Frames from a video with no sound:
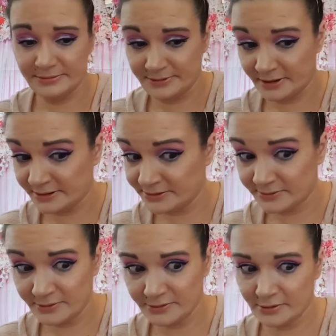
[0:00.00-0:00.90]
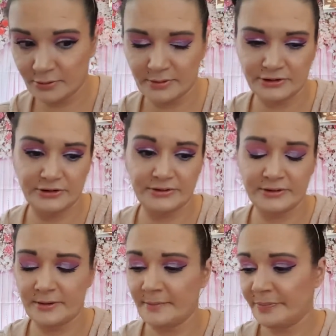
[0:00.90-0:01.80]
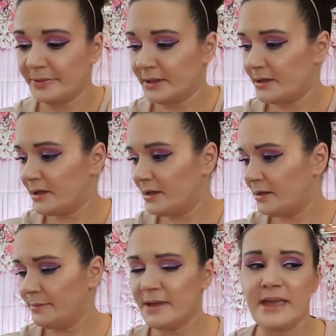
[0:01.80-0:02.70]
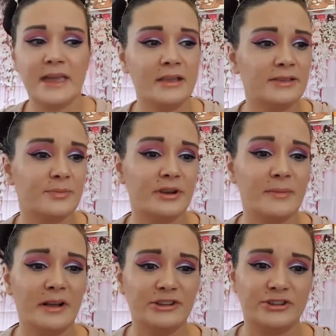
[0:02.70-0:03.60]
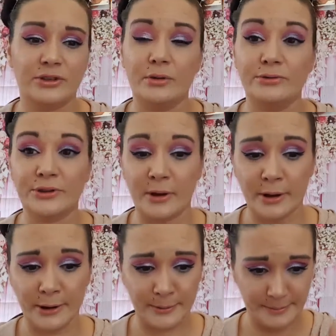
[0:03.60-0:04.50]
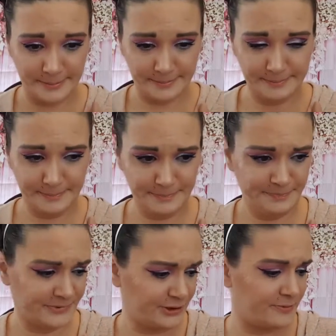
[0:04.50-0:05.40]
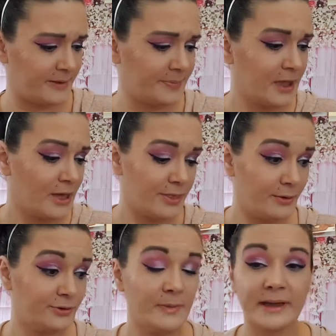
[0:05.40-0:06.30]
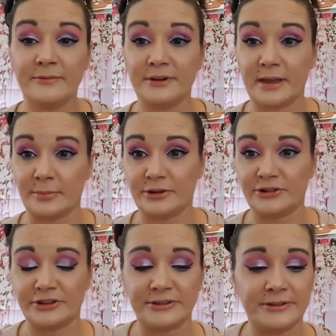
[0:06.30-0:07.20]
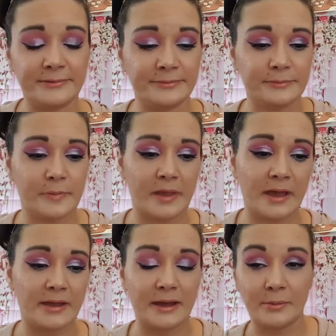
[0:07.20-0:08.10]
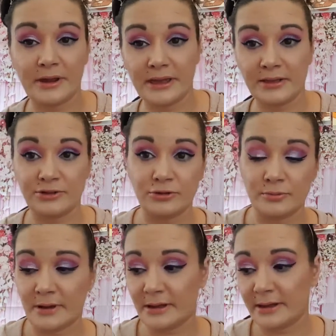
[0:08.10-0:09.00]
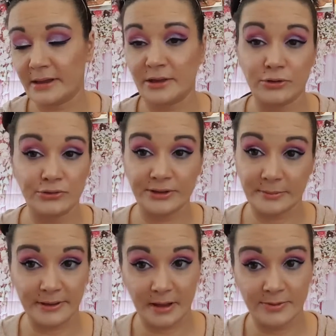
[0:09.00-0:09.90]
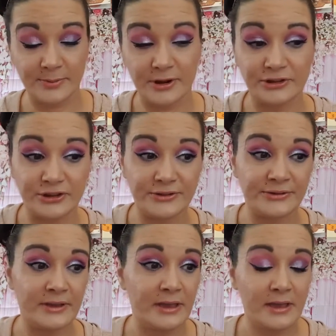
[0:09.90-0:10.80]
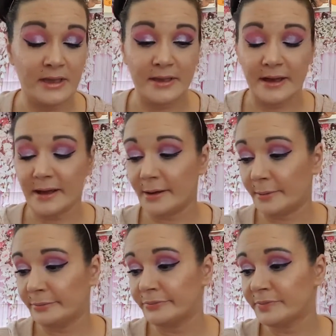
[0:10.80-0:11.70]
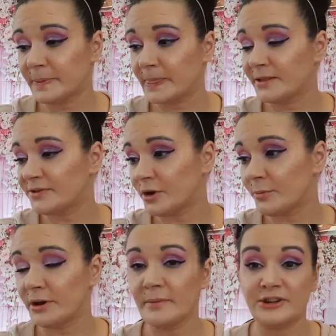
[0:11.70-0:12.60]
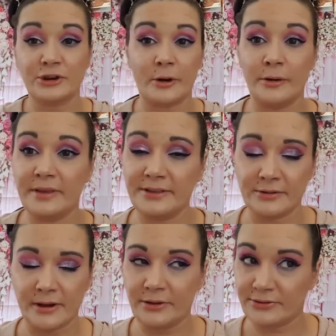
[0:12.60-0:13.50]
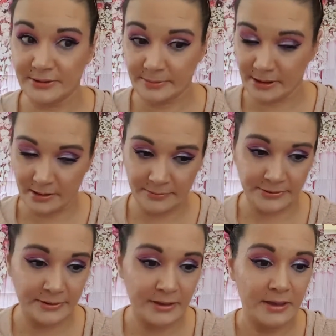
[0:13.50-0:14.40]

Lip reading: tons of those little brushes. And pretty much those are, excuse me, those are my everyday brushes. Okay, now we're getting into my I use sometimes brushes. So pretty much all these are I use sometimes.